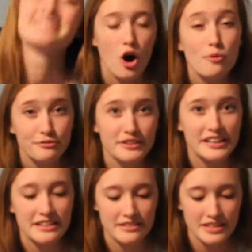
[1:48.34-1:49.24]

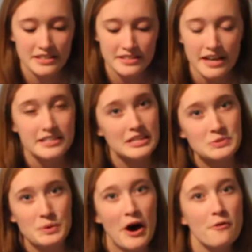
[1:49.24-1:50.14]
hopefully these
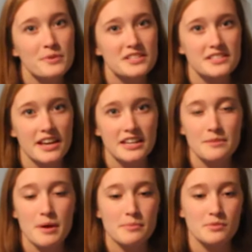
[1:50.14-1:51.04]
ideas will help me
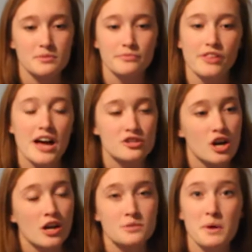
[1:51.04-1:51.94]
study, maybe with some
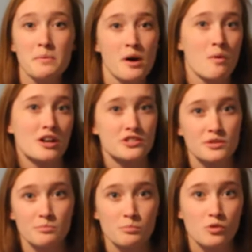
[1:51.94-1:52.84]
flashcards, maybe I'll watch
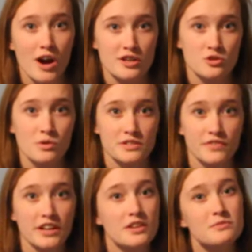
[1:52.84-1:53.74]
some Crash Course
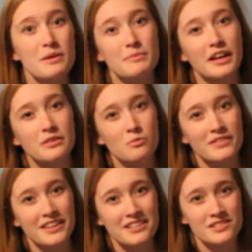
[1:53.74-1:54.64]
videos, maybe not the
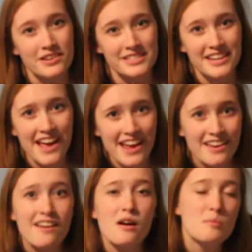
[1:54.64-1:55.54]
one that I saw
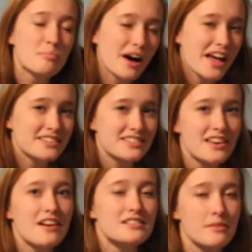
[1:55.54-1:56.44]
today, but
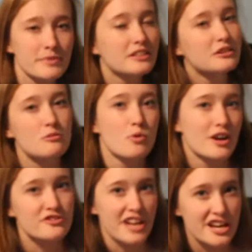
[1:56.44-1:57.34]
something a little
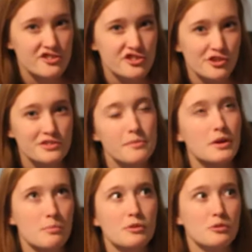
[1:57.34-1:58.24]
more educational,
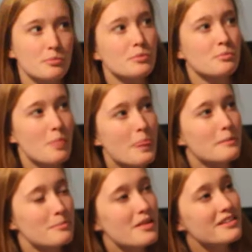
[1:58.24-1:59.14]
something a little more,
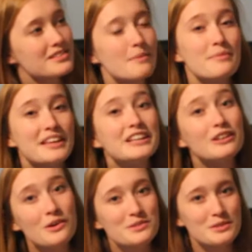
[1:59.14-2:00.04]
something
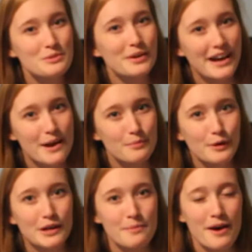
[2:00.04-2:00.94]
closer to what I am
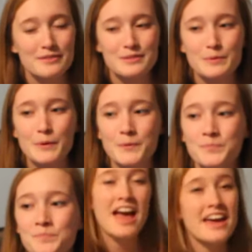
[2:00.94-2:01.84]
learning about in school.
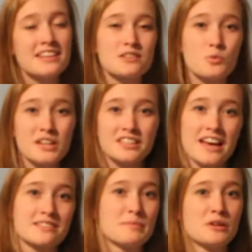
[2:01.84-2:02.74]
And as a quick
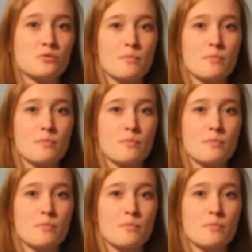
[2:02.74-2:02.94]
last minute